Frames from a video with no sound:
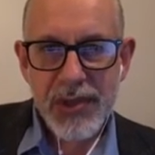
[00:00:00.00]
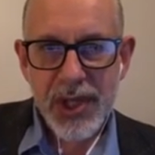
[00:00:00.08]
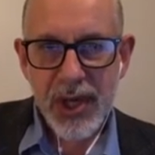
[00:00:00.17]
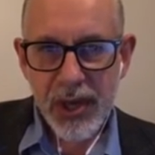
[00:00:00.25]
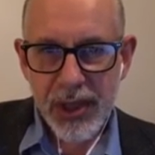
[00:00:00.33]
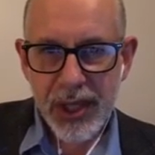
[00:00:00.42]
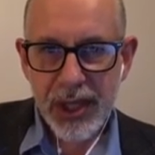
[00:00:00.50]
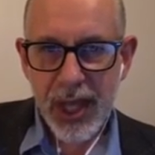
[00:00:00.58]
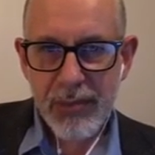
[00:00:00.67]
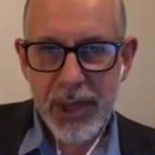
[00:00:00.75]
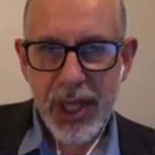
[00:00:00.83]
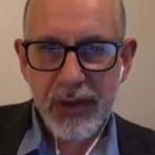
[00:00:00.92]
and I think they're
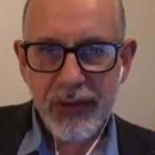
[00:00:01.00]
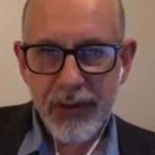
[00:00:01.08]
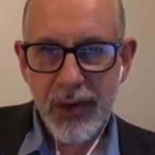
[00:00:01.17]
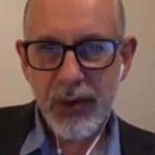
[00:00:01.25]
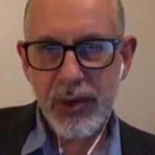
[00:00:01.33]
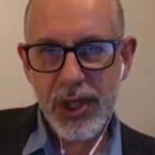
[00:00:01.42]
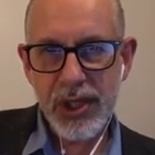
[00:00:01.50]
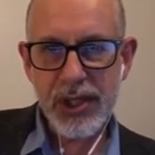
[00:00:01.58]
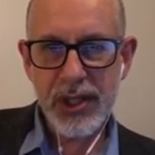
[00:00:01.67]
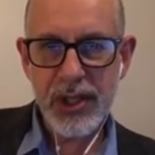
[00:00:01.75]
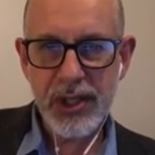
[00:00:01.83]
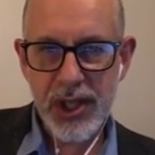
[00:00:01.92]
being filled into
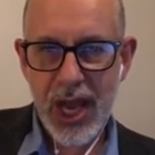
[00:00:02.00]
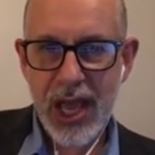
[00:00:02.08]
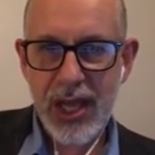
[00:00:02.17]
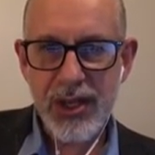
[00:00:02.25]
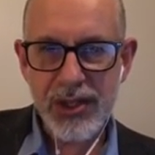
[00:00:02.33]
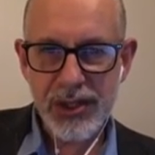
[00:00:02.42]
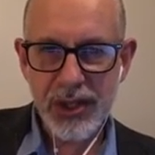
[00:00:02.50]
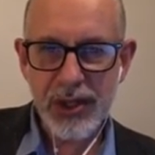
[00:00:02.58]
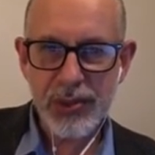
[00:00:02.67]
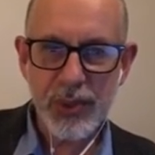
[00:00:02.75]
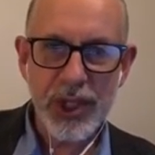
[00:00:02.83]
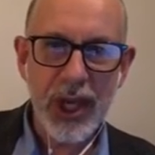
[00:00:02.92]
the chat as
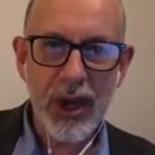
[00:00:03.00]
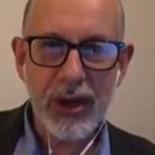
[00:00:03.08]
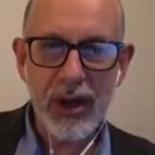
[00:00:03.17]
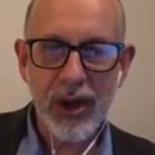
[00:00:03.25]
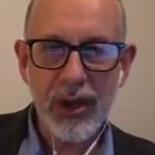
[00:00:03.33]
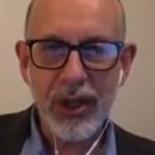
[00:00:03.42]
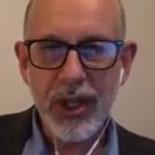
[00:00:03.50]
we go along.